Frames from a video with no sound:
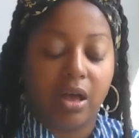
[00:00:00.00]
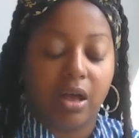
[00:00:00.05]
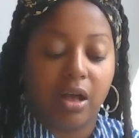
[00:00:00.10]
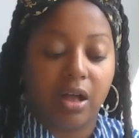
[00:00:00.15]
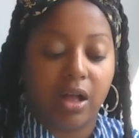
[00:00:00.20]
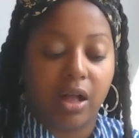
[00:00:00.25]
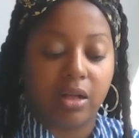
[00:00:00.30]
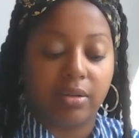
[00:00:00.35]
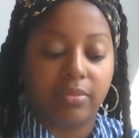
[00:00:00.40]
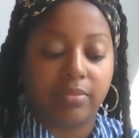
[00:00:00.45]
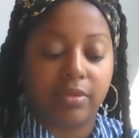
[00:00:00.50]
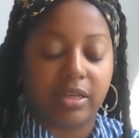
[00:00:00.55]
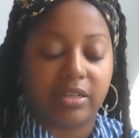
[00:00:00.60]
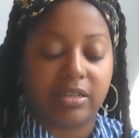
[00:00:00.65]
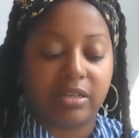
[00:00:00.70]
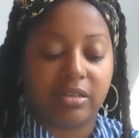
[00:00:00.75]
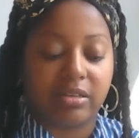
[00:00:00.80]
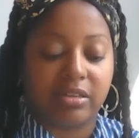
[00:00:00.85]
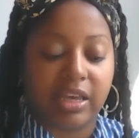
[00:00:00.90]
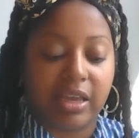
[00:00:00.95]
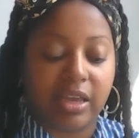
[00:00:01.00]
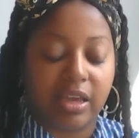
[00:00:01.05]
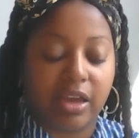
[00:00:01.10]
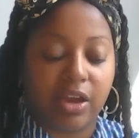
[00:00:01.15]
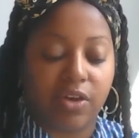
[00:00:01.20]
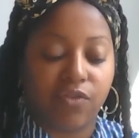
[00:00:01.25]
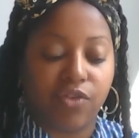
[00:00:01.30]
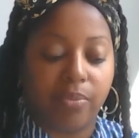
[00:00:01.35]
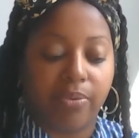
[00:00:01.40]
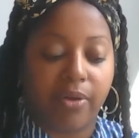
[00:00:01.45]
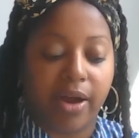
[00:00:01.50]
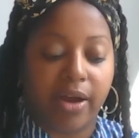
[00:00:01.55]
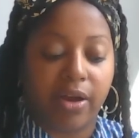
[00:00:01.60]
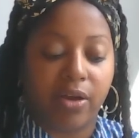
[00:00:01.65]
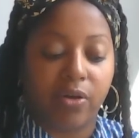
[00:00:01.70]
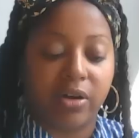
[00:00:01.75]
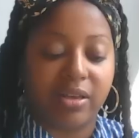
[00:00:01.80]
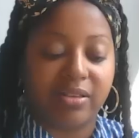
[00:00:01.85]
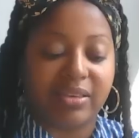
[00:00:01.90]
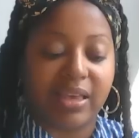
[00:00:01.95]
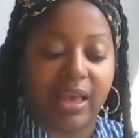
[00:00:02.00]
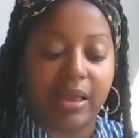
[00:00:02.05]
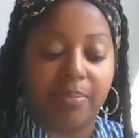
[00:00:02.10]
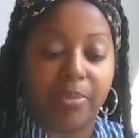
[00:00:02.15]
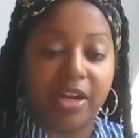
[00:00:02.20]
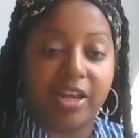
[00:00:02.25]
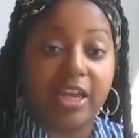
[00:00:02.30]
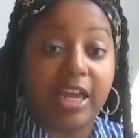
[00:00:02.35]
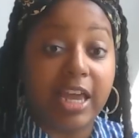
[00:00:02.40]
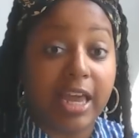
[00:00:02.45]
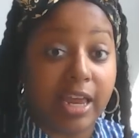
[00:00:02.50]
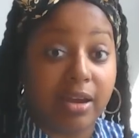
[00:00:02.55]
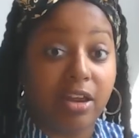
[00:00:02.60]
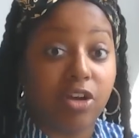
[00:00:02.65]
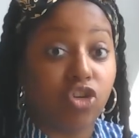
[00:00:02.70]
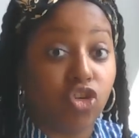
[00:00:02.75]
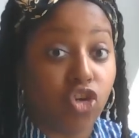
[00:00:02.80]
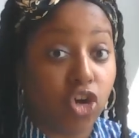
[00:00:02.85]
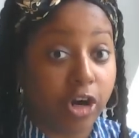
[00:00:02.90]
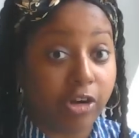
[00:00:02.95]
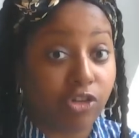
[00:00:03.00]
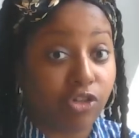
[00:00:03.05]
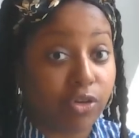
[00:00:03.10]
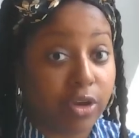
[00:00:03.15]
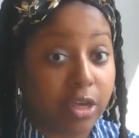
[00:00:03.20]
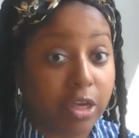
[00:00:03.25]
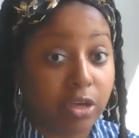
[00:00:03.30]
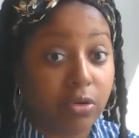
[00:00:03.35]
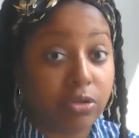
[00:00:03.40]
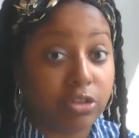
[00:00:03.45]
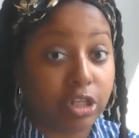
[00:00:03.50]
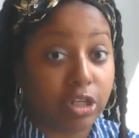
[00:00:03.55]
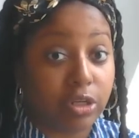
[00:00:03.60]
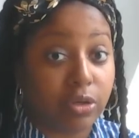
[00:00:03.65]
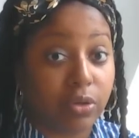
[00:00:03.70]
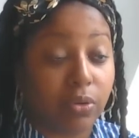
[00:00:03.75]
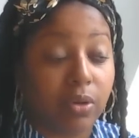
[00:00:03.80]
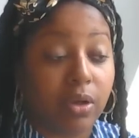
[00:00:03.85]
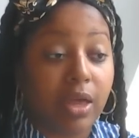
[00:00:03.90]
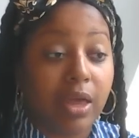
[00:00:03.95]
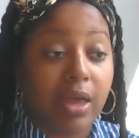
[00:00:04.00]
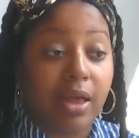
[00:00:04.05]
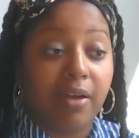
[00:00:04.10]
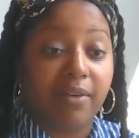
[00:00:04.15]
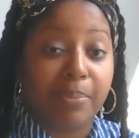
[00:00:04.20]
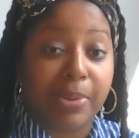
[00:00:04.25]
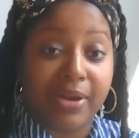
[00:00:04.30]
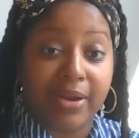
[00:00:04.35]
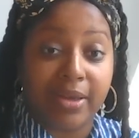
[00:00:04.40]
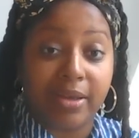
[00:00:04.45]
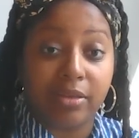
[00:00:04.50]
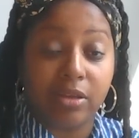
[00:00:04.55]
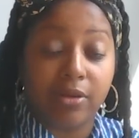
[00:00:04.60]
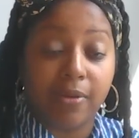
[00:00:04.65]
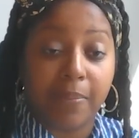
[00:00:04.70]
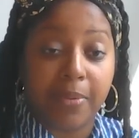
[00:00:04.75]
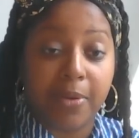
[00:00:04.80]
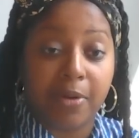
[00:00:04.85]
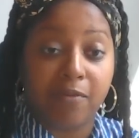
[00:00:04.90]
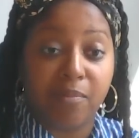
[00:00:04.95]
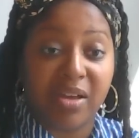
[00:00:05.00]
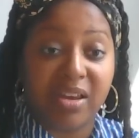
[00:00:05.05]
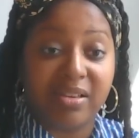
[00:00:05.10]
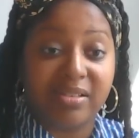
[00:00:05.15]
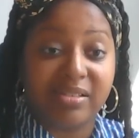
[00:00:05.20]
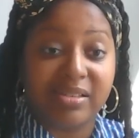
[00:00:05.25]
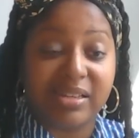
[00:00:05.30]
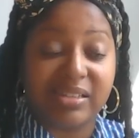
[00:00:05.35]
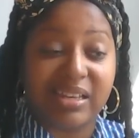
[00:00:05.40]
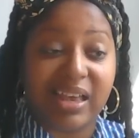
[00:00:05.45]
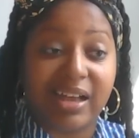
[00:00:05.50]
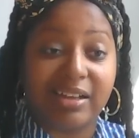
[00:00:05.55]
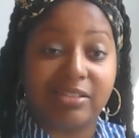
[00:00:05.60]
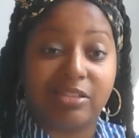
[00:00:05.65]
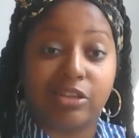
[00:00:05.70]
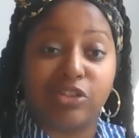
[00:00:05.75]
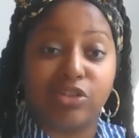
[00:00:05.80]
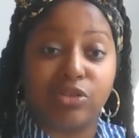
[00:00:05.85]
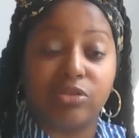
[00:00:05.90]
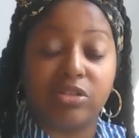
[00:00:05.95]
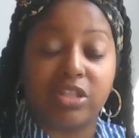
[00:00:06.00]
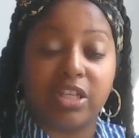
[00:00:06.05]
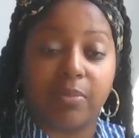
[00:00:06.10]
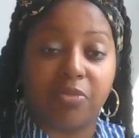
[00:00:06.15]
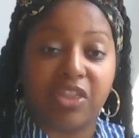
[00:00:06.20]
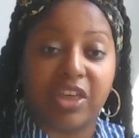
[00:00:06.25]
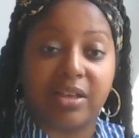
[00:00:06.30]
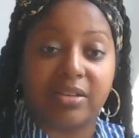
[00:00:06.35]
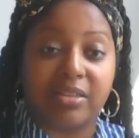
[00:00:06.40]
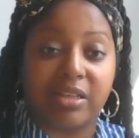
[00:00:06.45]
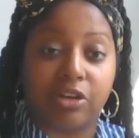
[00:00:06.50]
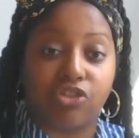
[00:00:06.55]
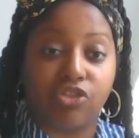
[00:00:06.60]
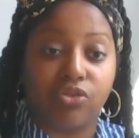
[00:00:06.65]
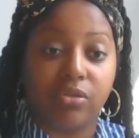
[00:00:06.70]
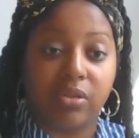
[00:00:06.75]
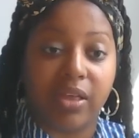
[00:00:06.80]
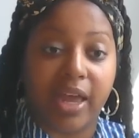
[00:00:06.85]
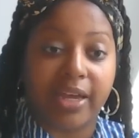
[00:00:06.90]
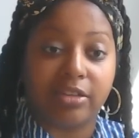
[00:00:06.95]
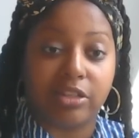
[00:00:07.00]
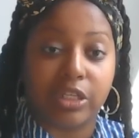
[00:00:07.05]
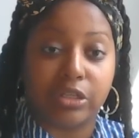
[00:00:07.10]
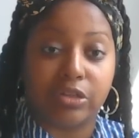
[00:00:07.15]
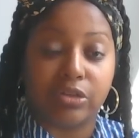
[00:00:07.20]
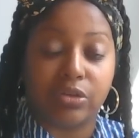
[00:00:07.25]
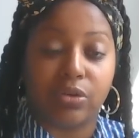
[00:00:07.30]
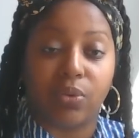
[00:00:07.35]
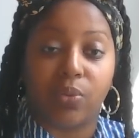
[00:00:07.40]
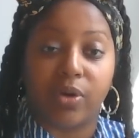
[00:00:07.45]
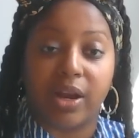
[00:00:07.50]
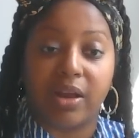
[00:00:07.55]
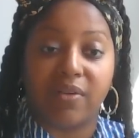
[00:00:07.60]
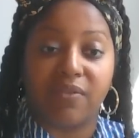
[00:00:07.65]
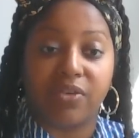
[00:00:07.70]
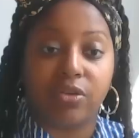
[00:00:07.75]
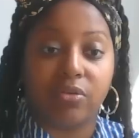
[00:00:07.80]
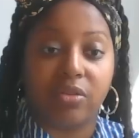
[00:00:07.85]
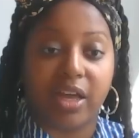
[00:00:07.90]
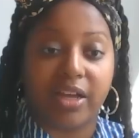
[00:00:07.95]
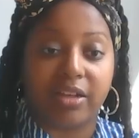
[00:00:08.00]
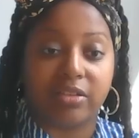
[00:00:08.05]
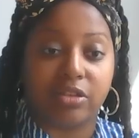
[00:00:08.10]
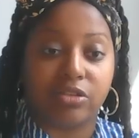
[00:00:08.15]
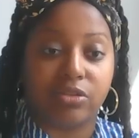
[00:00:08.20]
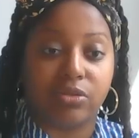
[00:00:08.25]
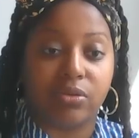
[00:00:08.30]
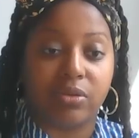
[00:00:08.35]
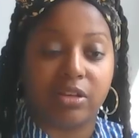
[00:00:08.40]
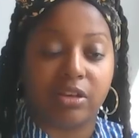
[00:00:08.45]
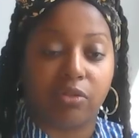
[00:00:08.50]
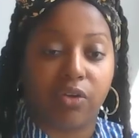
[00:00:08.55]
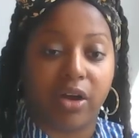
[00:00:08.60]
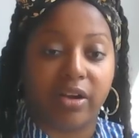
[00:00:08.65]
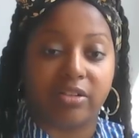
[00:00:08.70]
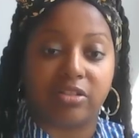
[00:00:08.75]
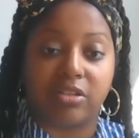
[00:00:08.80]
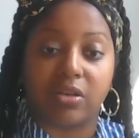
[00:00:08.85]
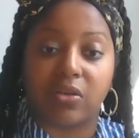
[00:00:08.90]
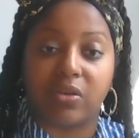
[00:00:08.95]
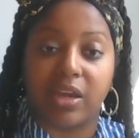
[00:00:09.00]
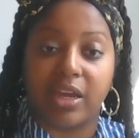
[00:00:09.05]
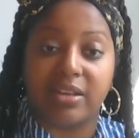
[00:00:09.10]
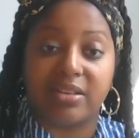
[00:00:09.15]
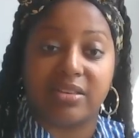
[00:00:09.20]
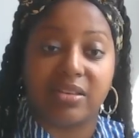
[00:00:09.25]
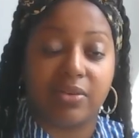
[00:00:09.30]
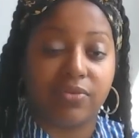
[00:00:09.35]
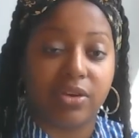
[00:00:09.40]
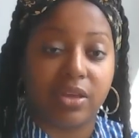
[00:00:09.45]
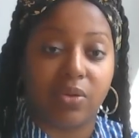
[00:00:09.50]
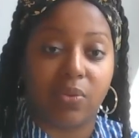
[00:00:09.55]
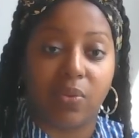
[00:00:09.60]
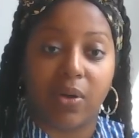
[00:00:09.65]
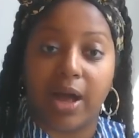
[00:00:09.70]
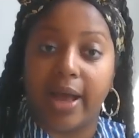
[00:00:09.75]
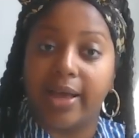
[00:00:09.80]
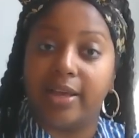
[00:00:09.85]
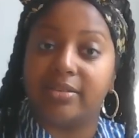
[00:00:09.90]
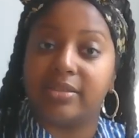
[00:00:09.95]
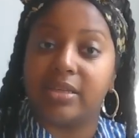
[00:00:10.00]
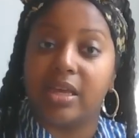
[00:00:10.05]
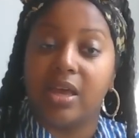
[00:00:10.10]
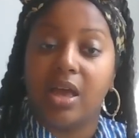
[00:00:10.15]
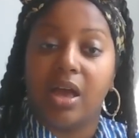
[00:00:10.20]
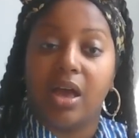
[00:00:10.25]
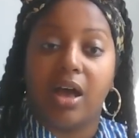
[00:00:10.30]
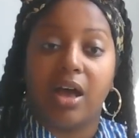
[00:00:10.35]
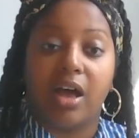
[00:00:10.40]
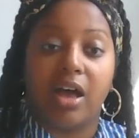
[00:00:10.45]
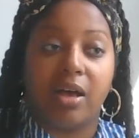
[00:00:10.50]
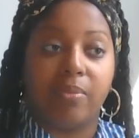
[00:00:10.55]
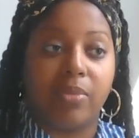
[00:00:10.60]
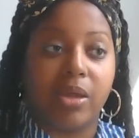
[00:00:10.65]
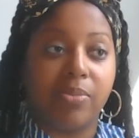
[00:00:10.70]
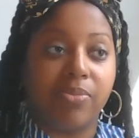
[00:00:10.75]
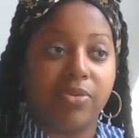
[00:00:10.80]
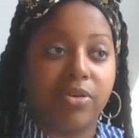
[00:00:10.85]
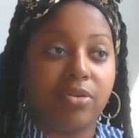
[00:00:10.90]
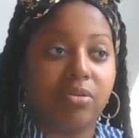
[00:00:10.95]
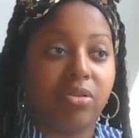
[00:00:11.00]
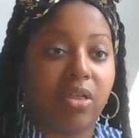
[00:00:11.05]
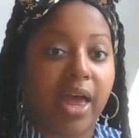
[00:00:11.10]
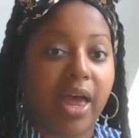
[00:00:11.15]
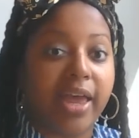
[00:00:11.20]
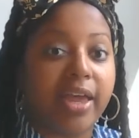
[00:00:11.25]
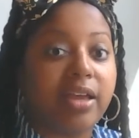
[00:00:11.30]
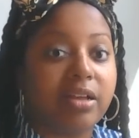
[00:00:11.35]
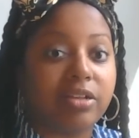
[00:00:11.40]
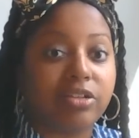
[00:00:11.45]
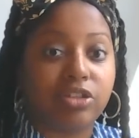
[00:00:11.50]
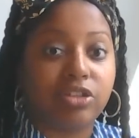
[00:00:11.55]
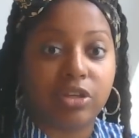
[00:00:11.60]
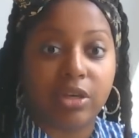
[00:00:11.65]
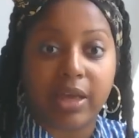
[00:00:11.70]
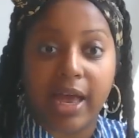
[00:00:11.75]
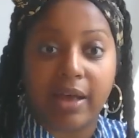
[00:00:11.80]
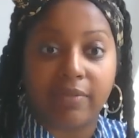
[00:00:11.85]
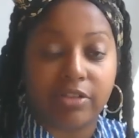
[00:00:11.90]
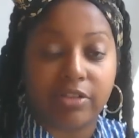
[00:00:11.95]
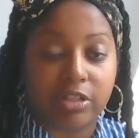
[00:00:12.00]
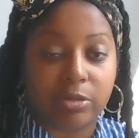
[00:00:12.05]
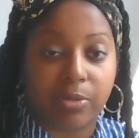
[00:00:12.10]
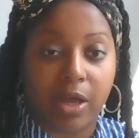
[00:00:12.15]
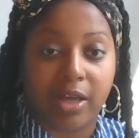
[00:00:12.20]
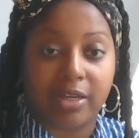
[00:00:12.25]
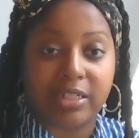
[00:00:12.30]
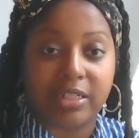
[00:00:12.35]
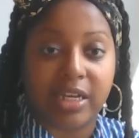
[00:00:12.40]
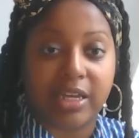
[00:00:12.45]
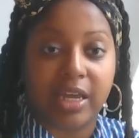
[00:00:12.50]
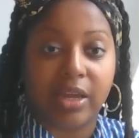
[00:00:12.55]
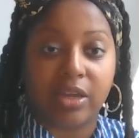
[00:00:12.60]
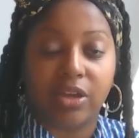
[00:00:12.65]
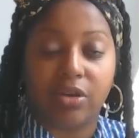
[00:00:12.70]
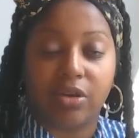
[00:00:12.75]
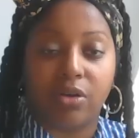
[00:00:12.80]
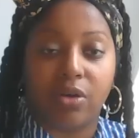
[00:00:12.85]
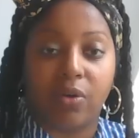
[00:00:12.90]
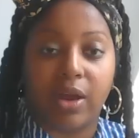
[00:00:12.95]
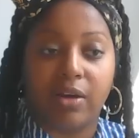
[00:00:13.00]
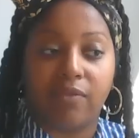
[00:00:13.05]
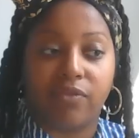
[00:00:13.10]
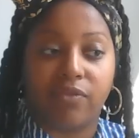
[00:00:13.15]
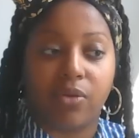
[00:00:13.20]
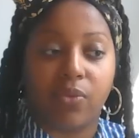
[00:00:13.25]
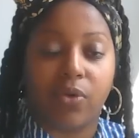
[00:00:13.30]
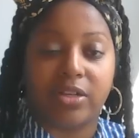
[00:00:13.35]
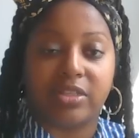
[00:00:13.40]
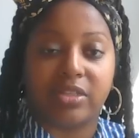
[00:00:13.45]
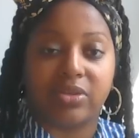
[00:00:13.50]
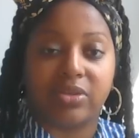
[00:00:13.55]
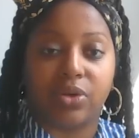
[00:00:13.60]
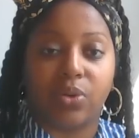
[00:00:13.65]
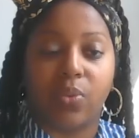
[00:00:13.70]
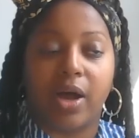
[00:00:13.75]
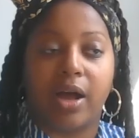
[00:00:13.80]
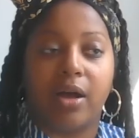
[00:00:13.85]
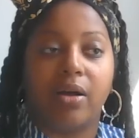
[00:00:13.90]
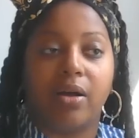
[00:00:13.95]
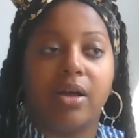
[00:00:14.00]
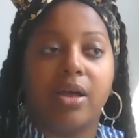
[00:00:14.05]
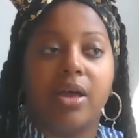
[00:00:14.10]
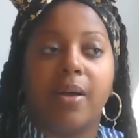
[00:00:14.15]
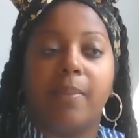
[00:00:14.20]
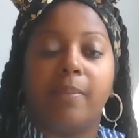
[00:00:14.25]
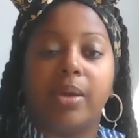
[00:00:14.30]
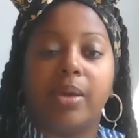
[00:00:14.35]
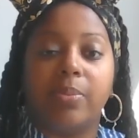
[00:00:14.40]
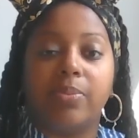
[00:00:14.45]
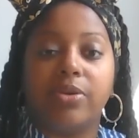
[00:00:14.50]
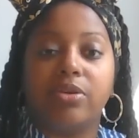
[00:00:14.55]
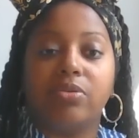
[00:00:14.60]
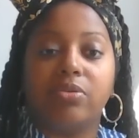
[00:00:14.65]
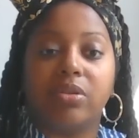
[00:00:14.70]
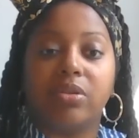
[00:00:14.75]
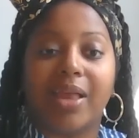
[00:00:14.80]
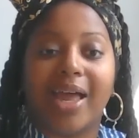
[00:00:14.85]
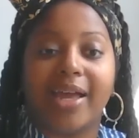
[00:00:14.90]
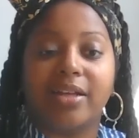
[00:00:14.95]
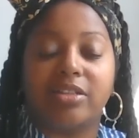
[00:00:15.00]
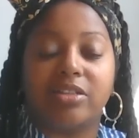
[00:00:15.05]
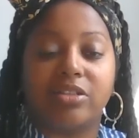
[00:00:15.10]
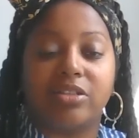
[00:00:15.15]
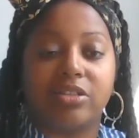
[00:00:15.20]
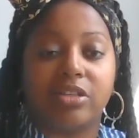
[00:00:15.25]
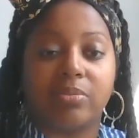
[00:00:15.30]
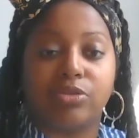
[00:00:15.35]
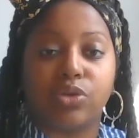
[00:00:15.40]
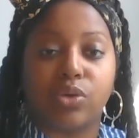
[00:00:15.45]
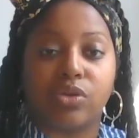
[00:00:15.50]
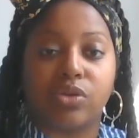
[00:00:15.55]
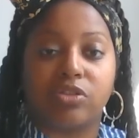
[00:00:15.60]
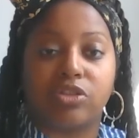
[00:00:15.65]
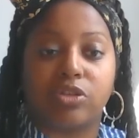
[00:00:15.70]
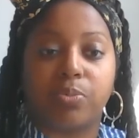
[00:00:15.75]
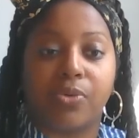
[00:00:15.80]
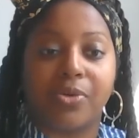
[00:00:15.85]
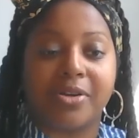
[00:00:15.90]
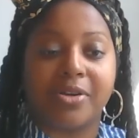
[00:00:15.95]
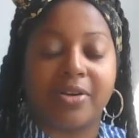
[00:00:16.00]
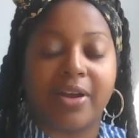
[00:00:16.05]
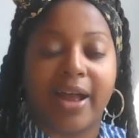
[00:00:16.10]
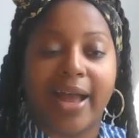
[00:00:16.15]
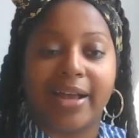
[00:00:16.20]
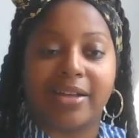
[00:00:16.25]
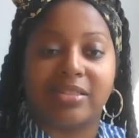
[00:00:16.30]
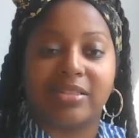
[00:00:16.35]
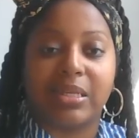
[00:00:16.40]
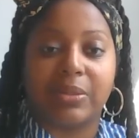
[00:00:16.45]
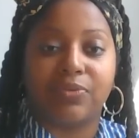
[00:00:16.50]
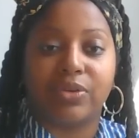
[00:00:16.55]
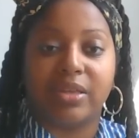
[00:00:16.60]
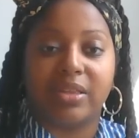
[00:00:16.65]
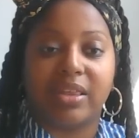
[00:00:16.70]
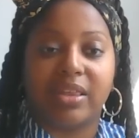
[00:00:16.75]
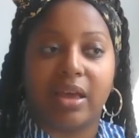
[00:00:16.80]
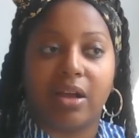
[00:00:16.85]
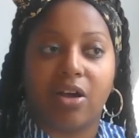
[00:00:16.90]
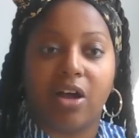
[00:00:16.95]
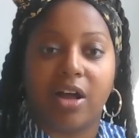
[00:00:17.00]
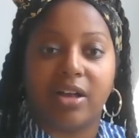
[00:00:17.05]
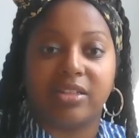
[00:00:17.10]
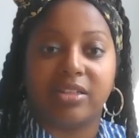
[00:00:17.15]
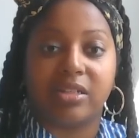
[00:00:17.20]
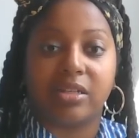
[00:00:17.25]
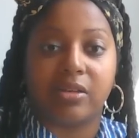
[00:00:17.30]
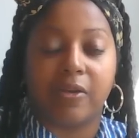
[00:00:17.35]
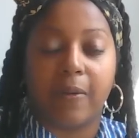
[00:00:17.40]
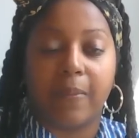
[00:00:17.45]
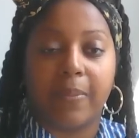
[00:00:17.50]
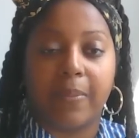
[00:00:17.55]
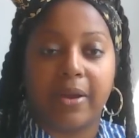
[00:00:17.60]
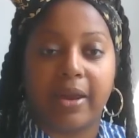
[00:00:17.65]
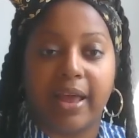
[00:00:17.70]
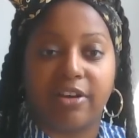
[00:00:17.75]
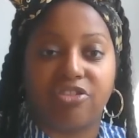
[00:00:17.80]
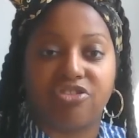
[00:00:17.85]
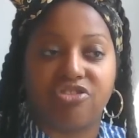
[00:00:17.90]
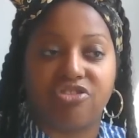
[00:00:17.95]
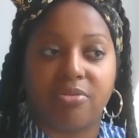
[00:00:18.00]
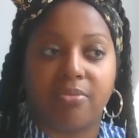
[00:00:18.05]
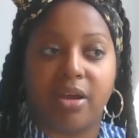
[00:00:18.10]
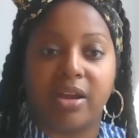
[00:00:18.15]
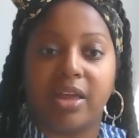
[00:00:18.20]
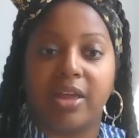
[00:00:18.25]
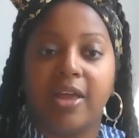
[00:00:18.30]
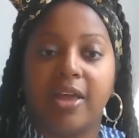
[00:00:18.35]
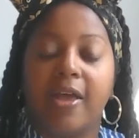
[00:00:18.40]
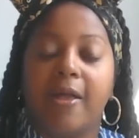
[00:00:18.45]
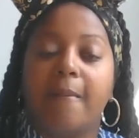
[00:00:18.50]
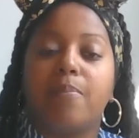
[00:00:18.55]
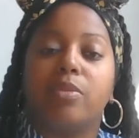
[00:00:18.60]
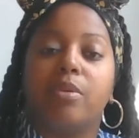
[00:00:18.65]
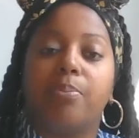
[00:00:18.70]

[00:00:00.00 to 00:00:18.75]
Um, taking care of your priorities. And, but again, nurturing you too, putting a little bit of money to the side to do some things that you like to do, whatever you like to do as far as creativity wise. Um, maybe you like to have a spa day, you know, every once in a while. Maybe you like some sort of sport or activity that costs a little bit extra money